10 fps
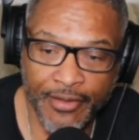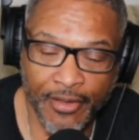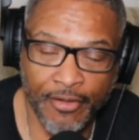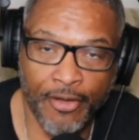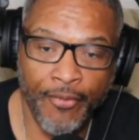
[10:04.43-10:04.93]

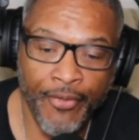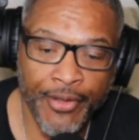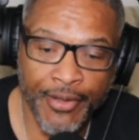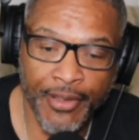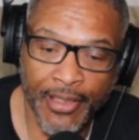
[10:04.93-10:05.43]
You know,
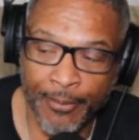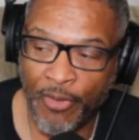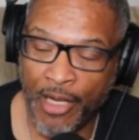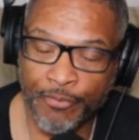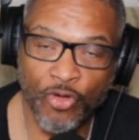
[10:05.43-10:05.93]

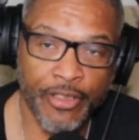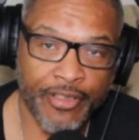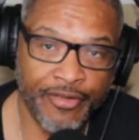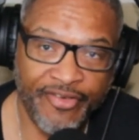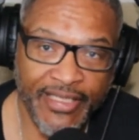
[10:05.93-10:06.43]
I'm I'm going to
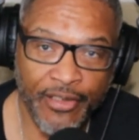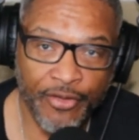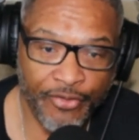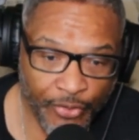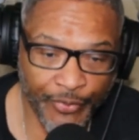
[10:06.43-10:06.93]
continue
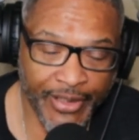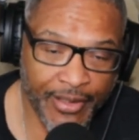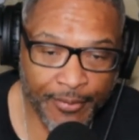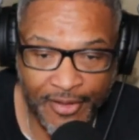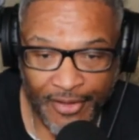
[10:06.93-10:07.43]
to do it.
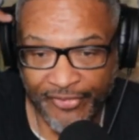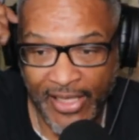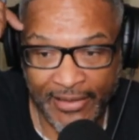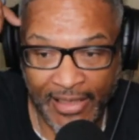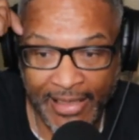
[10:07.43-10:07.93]
because
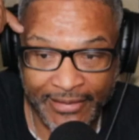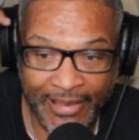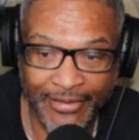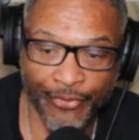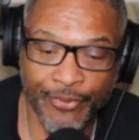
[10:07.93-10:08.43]
I, I
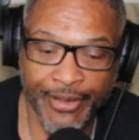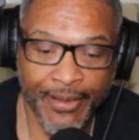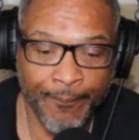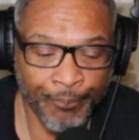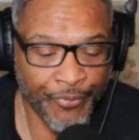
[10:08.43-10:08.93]
like doing
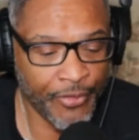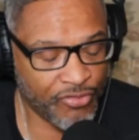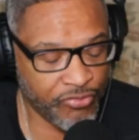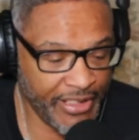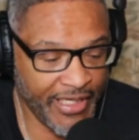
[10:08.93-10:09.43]
it.
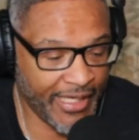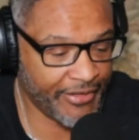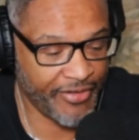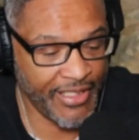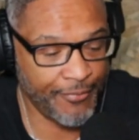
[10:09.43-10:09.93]
twenty
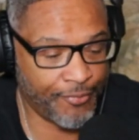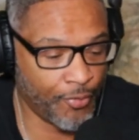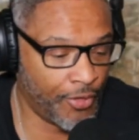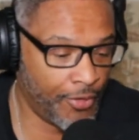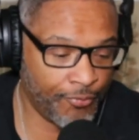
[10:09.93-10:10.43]
nineteen
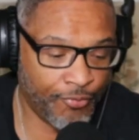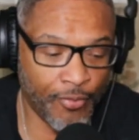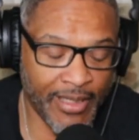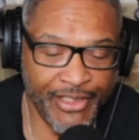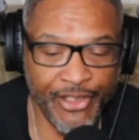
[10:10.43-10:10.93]
for
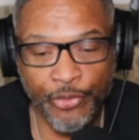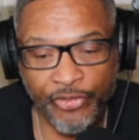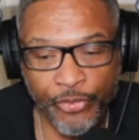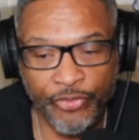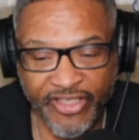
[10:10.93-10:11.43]
for my
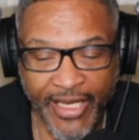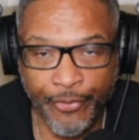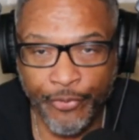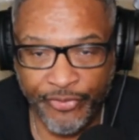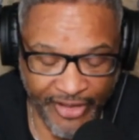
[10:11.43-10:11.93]
YouTube
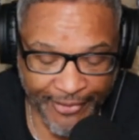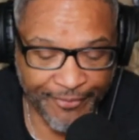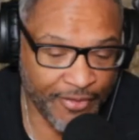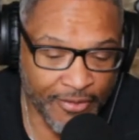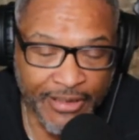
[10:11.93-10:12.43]
channel
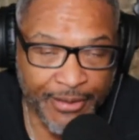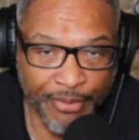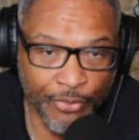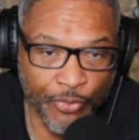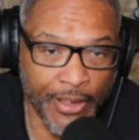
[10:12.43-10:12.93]
definitely
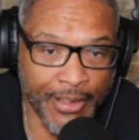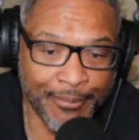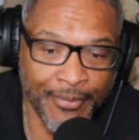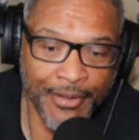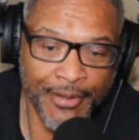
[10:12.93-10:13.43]
blew
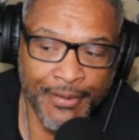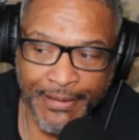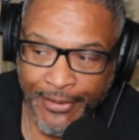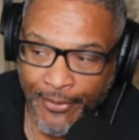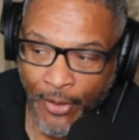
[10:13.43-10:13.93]
up,
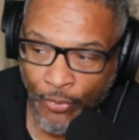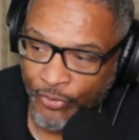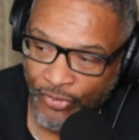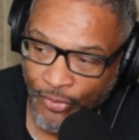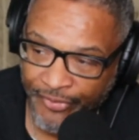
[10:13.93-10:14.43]
you
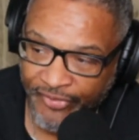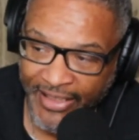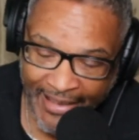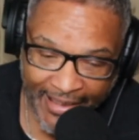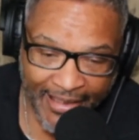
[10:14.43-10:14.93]
know, towards
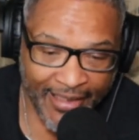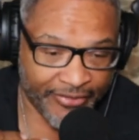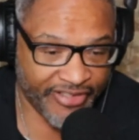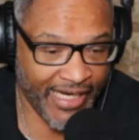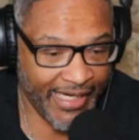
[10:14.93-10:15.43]
the end. I
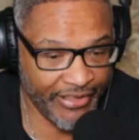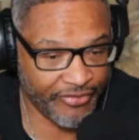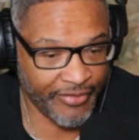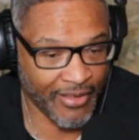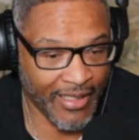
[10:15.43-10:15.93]

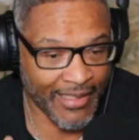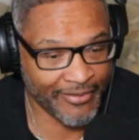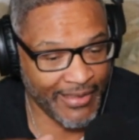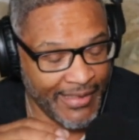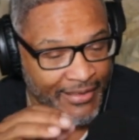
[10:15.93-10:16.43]
changed a lot
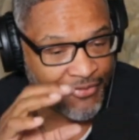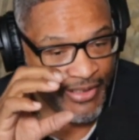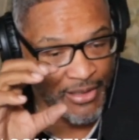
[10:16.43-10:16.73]
of things.